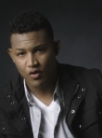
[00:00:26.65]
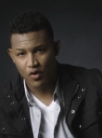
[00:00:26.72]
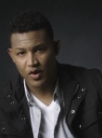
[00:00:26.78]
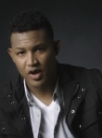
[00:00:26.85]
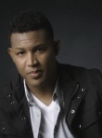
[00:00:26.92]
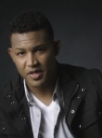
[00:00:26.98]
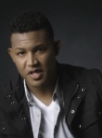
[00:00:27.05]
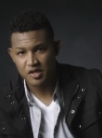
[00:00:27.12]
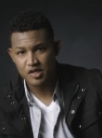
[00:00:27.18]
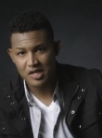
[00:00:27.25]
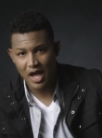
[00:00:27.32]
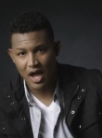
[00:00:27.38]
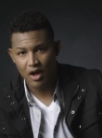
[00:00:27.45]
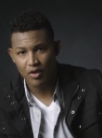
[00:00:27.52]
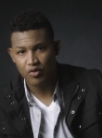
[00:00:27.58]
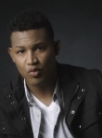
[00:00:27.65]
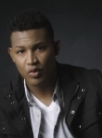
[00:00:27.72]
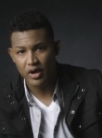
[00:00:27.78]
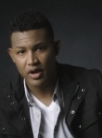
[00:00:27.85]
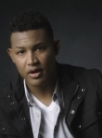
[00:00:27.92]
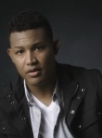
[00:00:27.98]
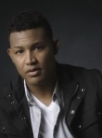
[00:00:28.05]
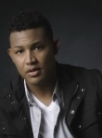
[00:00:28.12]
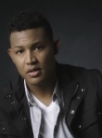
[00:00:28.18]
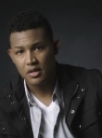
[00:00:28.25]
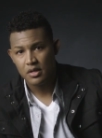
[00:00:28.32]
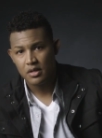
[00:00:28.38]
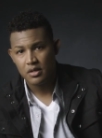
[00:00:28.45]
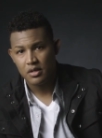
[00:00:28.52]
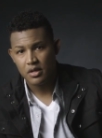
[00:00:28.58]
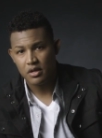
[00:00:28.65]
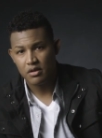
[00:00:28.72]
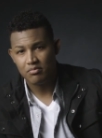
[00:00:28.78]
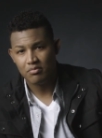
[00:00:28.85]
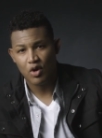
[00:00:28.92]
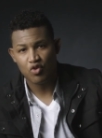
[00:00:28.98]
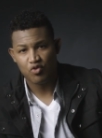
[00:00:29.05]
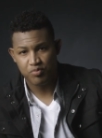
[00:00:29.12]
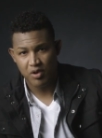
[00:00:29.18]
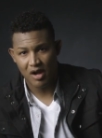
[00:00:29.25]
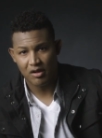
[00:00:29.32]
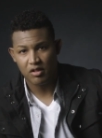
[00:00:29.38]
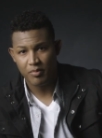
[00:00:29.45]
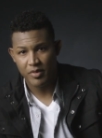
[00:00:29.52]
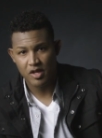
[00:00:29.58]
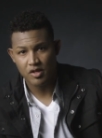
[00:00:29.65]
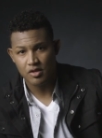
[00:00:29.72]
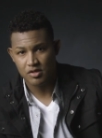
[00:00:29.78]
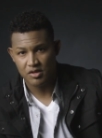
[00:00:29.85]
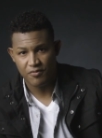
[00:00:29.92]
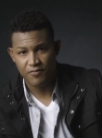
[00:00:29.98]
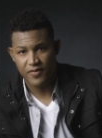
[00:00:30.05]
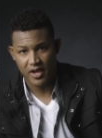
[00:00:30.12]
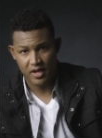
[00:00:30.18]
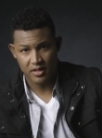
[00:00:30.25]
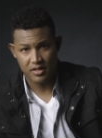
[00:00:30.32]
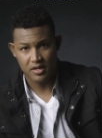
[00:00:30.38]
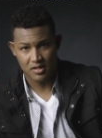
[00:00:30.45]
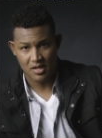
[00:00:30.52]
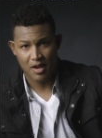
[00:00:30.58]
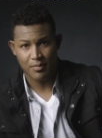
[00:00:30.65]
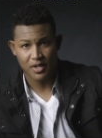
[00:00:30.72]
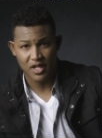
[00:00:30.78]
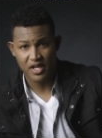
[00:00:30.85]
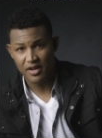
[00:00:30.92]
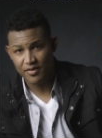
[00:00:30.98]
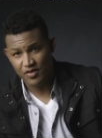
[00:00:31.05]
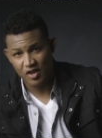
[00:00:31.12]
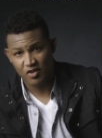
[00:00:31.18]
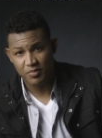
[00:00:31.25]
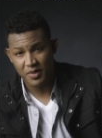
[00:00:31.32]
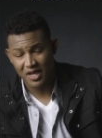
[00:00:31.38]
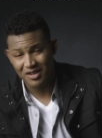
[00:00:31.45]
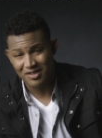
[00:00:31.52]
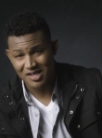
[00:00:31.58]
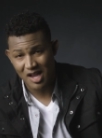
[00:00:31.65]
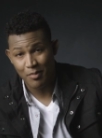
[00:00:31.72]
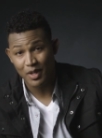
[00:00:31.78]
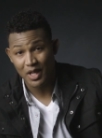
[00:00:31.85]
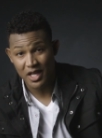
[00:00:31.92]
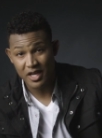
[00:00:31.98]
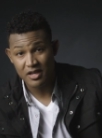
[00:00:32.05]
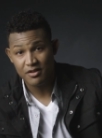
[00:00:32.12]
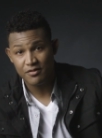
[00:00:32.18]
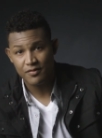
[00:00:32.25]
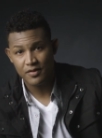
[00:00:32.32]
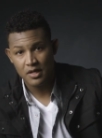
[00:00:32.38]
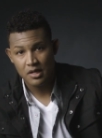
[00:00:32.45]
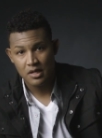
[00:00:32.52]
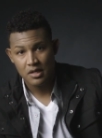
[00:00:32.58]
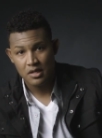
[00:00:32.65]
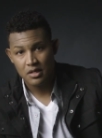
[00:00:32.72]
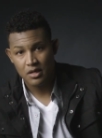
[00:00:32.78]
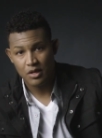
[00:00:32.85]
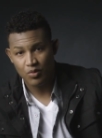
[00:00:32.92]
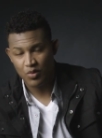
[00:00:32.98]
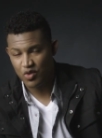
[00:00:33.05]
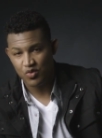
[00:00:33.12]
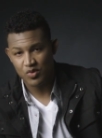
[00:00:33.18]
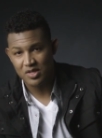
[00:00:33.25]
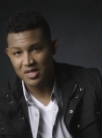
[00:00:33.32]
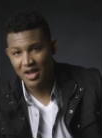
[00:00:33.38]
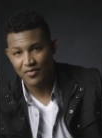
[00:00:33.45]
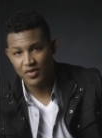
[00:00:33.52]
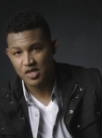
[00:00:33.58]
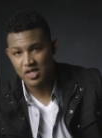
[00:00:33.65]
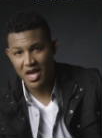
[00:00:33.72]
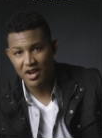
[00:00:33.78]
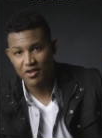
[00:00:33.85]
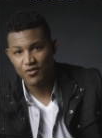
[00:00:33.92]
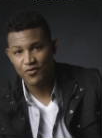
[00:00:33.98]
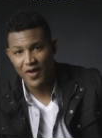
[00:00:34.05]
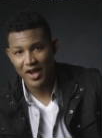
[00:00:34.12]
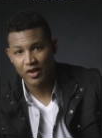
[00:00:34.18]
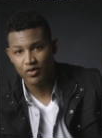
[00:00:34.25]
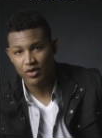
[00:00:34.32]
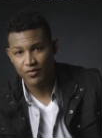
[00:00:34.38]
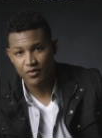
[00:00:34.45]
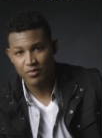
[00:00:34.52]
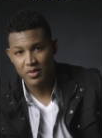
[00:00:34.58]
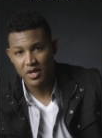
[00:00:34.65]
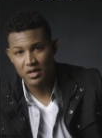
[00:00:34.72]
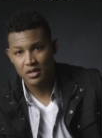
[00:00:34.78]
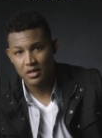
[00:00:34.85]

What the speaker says: growing up in the South, where most proclamations of faith is, I believe just because I believe, which was never satisfactory for me.